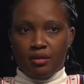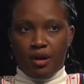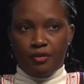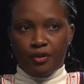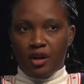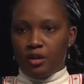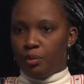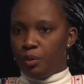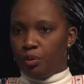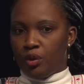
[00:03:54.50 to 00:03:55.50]
African
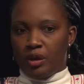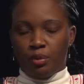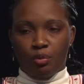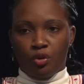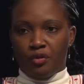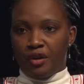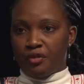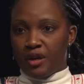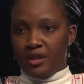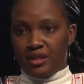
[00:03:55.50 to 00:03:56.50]
people and people of
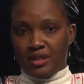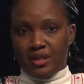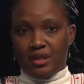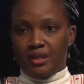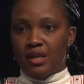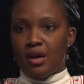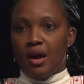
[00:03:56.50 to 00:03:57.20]
African descent